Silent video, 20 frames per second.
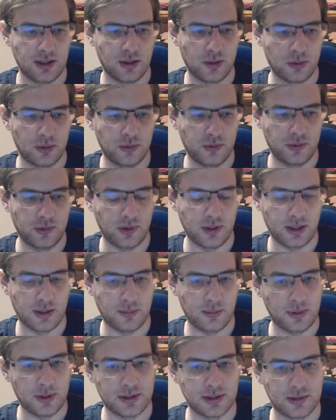awfully
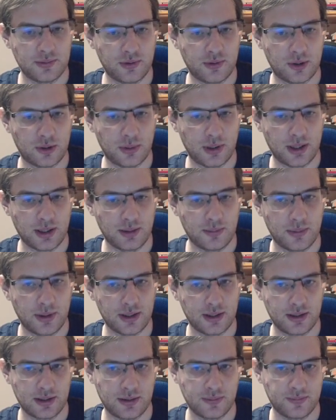unpleasant for black,
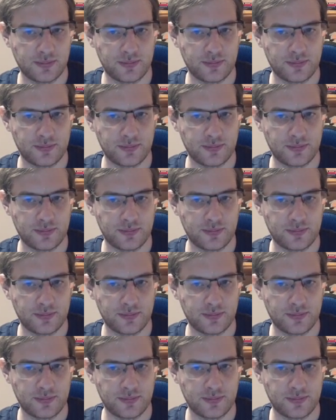but